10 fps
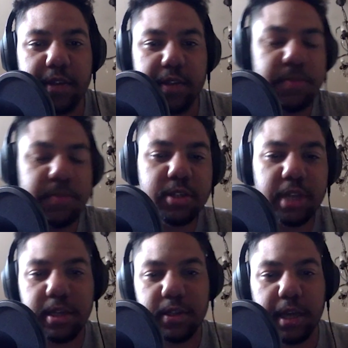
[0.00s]
image,
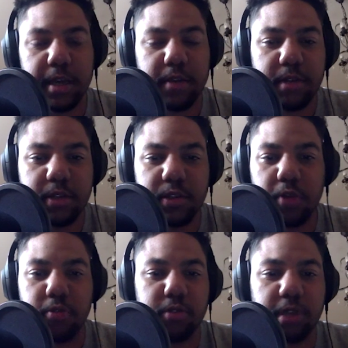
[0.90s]
and its
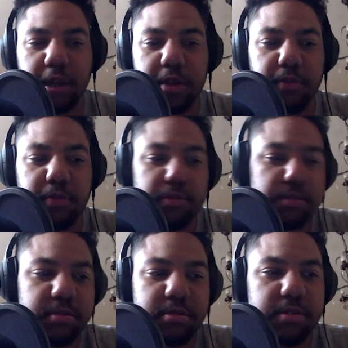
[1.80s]
own kind of
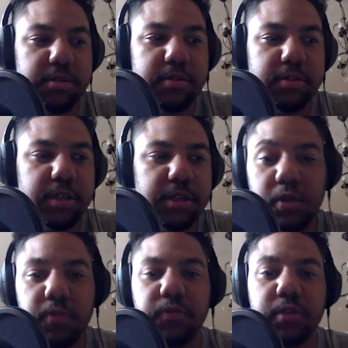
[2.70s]
its
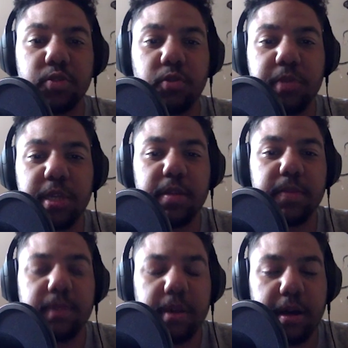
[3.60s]
own visual medium.